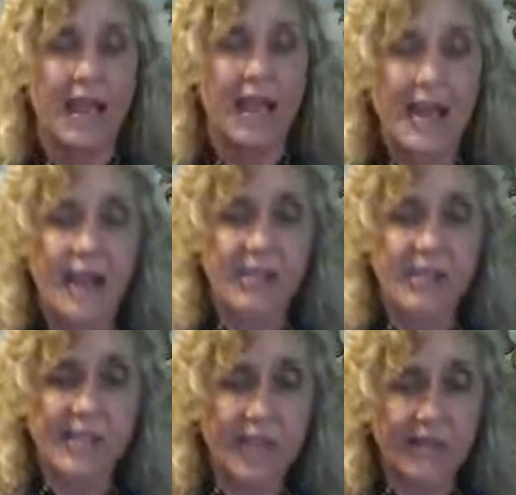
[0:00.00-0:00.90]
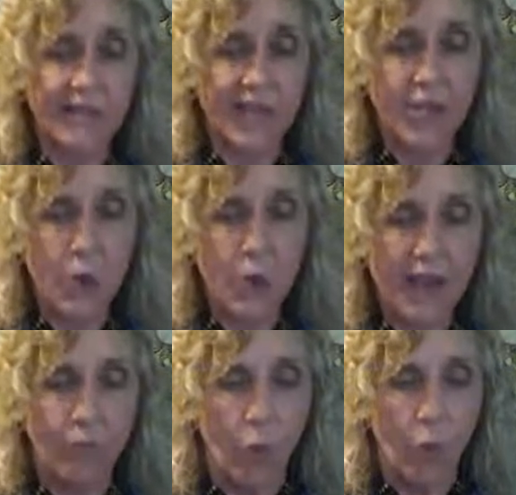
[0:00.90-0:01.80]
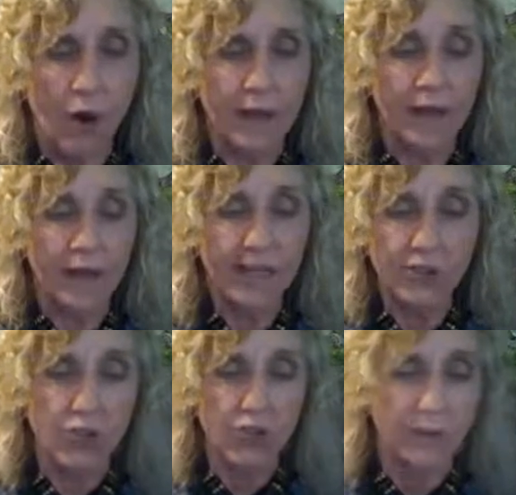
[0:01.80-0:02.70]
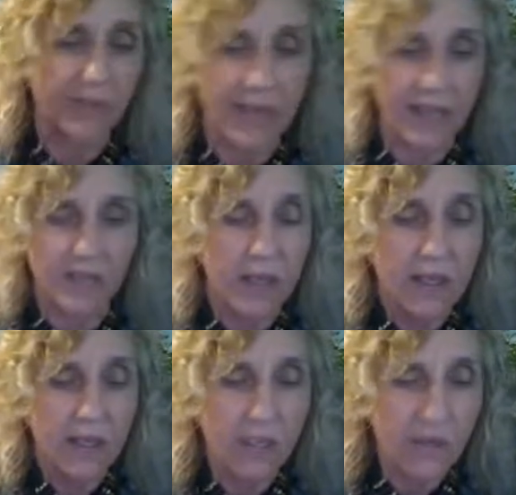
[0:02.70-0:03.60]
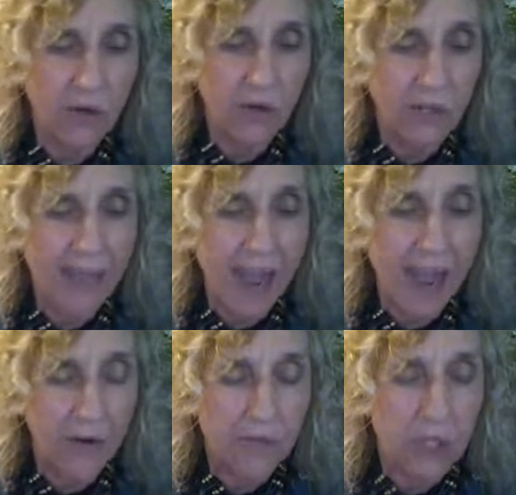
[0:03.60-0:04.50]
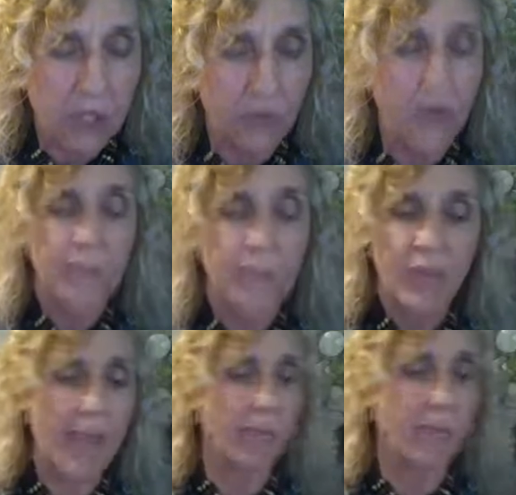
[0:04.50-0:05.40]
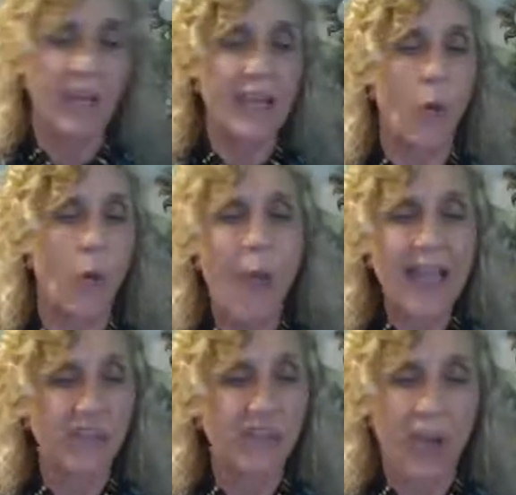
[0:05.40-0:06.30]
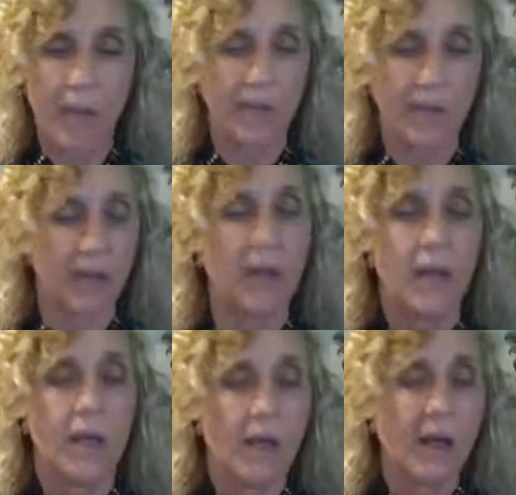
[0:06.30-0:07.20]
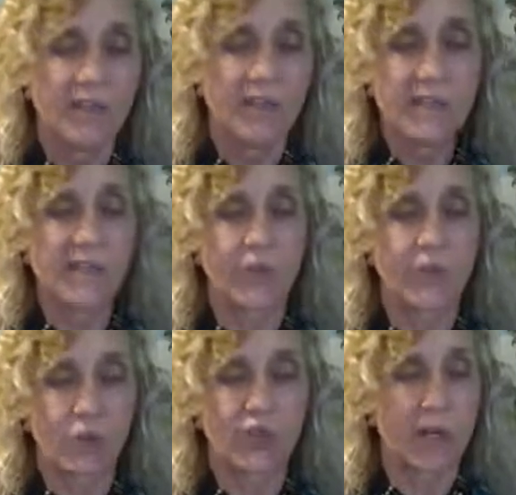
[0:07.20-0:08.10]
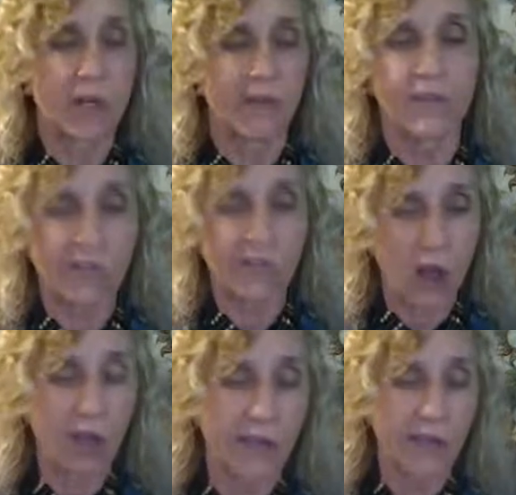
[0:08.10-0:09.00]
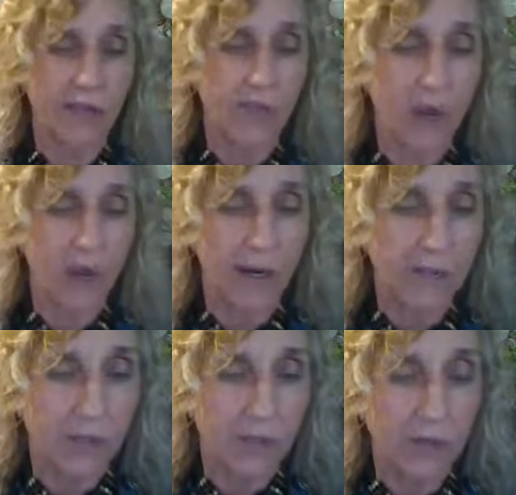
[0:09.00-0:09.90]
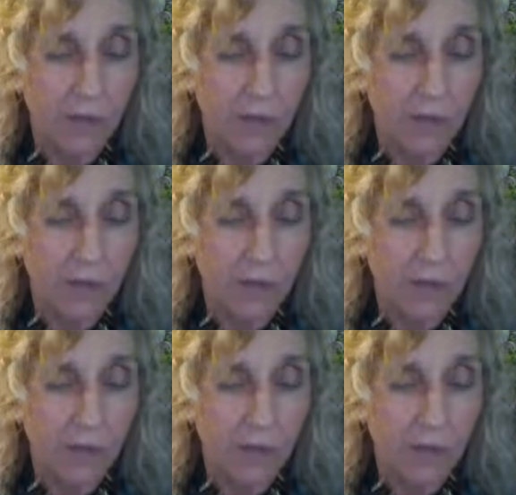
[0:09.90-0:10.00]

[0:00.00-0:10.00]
And the second that you have one instrument that's severely out of tune and playing a whack job of his version of the song that you're trying to,